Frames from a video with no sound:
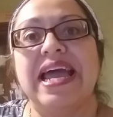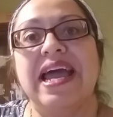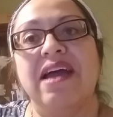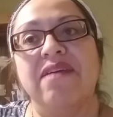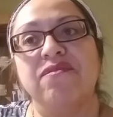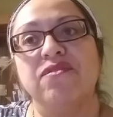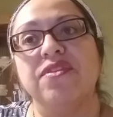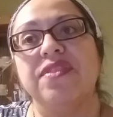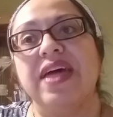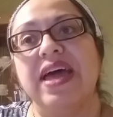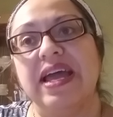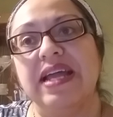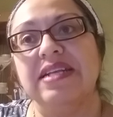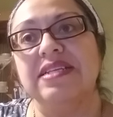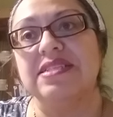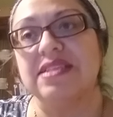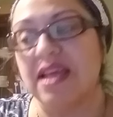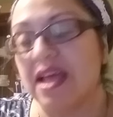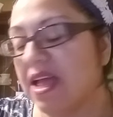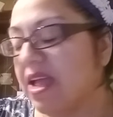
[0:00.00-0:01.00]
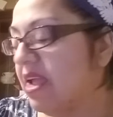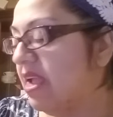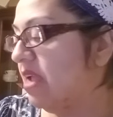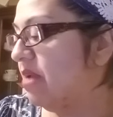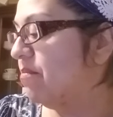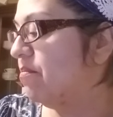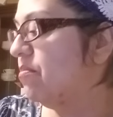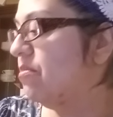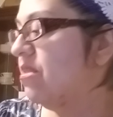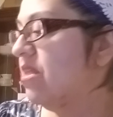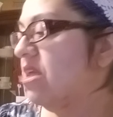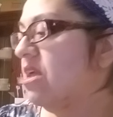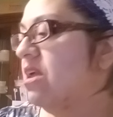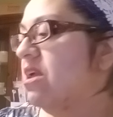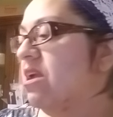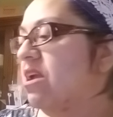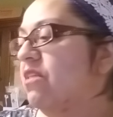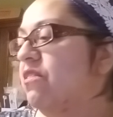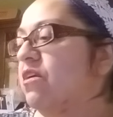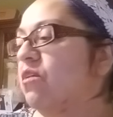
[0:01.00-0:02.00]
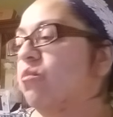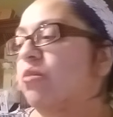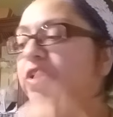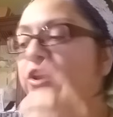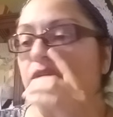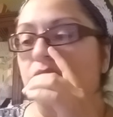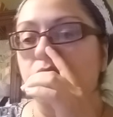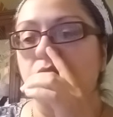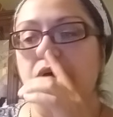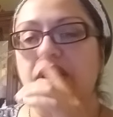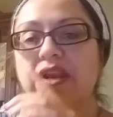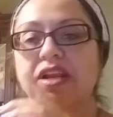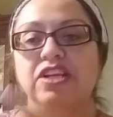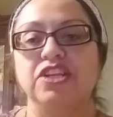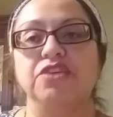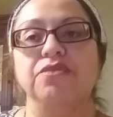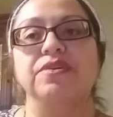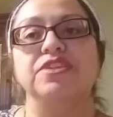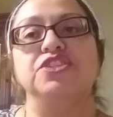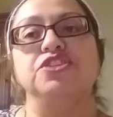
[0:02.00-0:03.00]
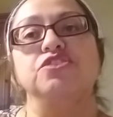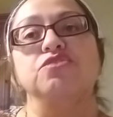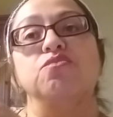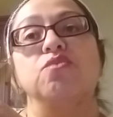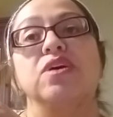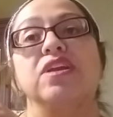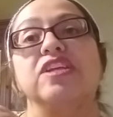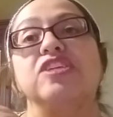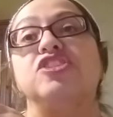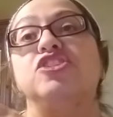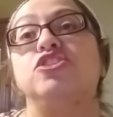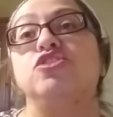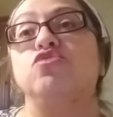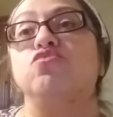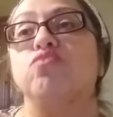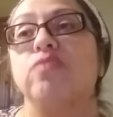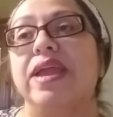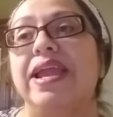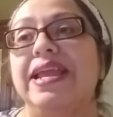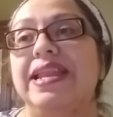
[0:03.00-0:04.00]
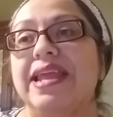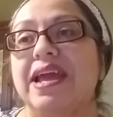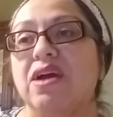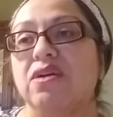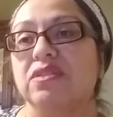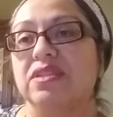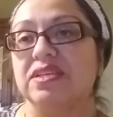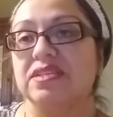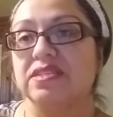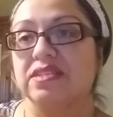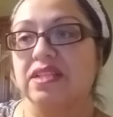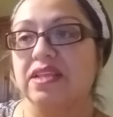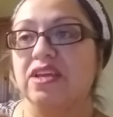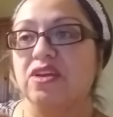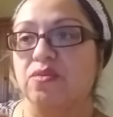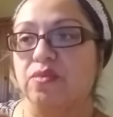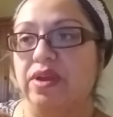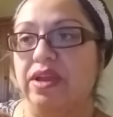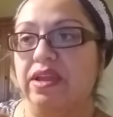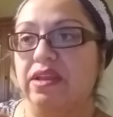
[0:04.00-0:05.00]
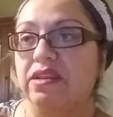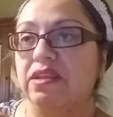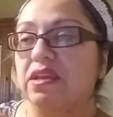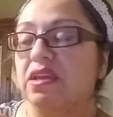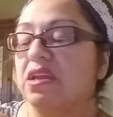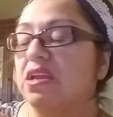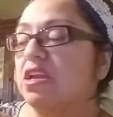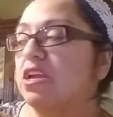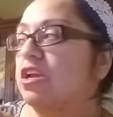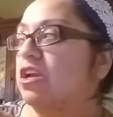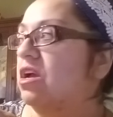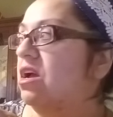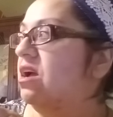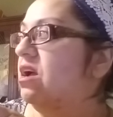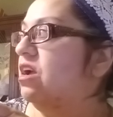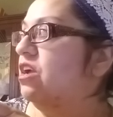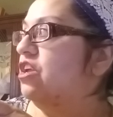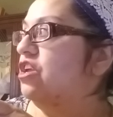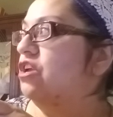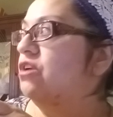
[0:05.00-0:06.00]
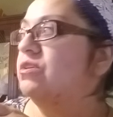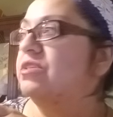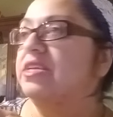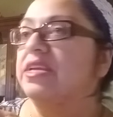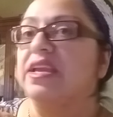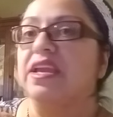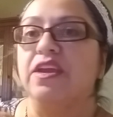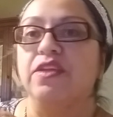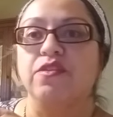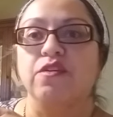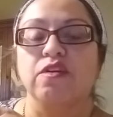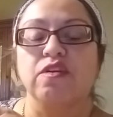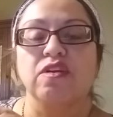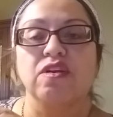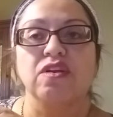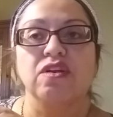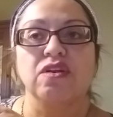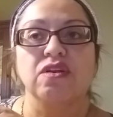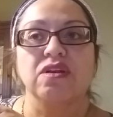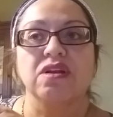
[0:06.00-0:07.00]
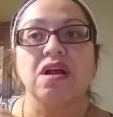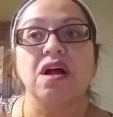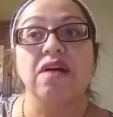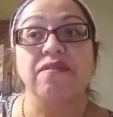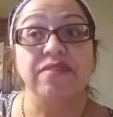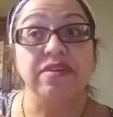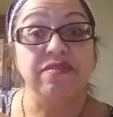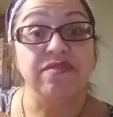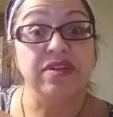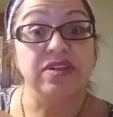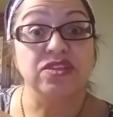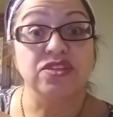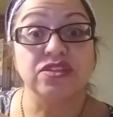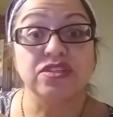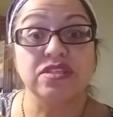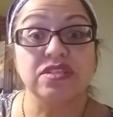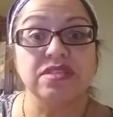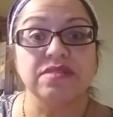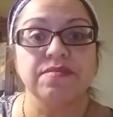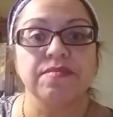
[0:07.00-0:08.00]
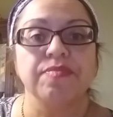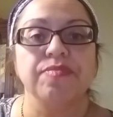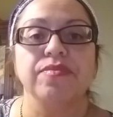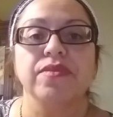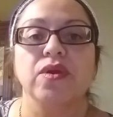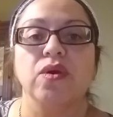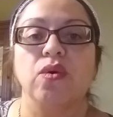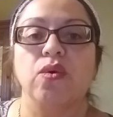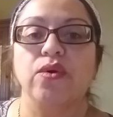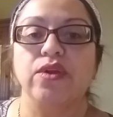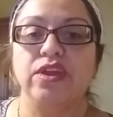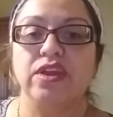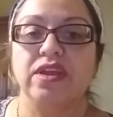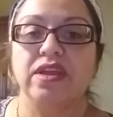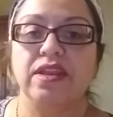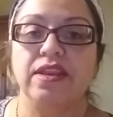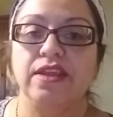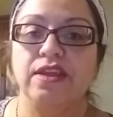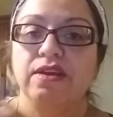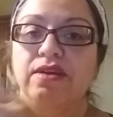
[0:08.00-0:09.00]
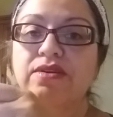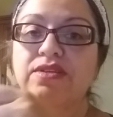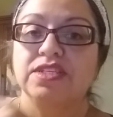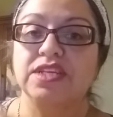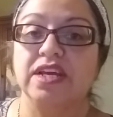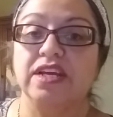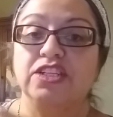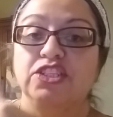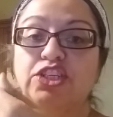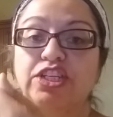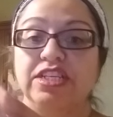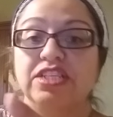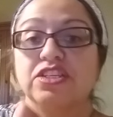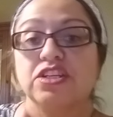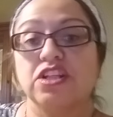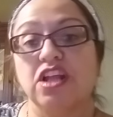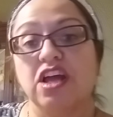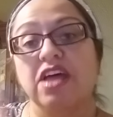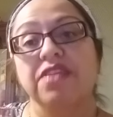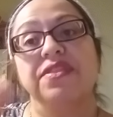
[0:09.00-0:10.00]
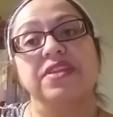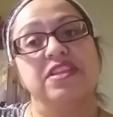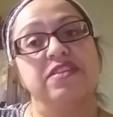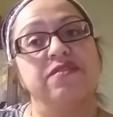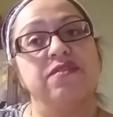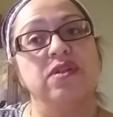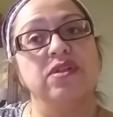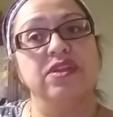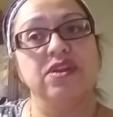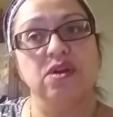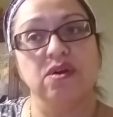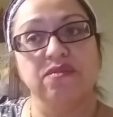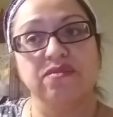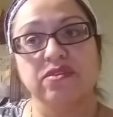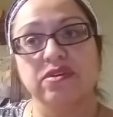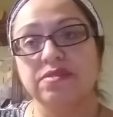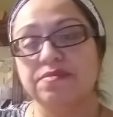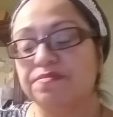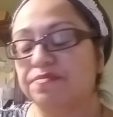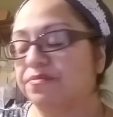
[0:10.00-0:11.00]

After that time, then what you want to do is you want to strain out this liquid using either coffee filters, or you can use a cheesecloth that's folded over,